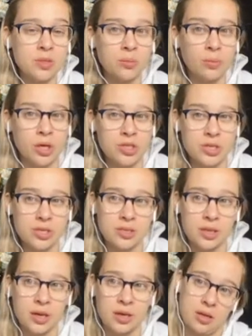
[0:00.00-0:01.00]
projects
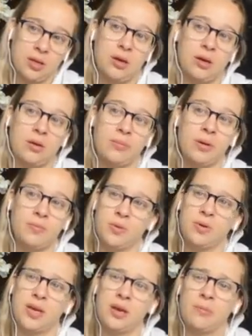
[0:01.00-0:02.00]
that I did on my
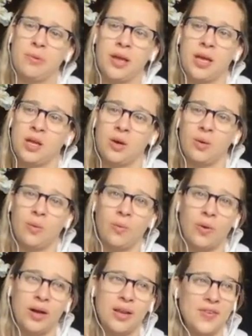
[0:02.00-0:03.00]
boot camp, and
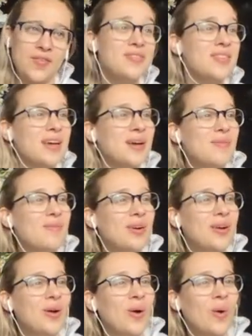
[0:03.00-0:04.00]
one of them
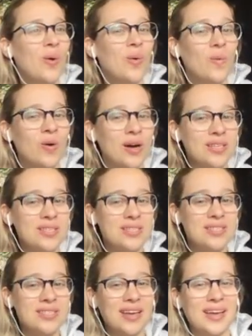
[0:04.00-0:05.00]

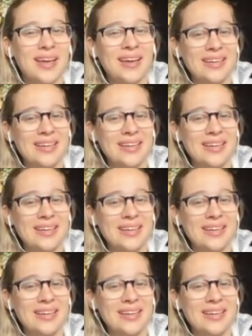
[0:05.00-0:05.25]
was and